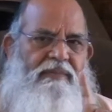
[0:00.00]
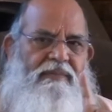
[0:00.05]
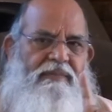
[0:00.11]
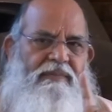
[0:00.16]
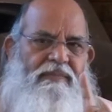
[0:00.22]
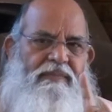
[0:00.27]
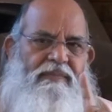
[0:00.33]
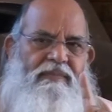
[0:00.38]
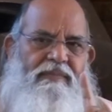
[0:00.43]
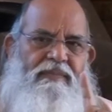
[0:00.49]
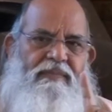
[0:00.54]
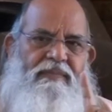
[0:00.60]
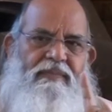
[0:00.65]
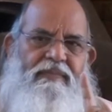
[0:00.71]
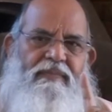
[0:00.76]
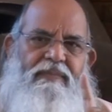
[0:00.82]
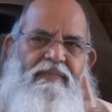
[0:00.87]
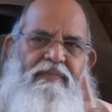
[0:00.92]

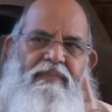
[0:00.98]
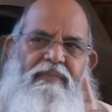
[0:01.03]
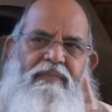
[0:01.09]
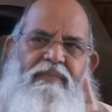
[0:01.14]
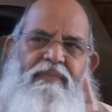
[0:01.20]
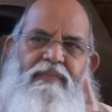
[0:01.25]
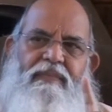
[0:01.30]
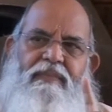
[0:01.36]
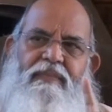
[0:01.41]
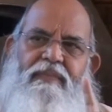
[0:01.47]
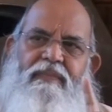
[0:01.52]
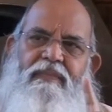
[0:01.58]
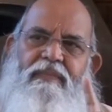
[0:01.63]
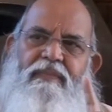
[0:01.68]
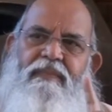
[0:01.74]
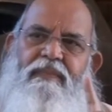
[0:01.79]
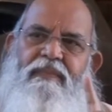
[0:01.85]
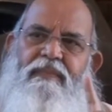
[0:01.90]

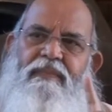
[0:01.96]
Nothing is said.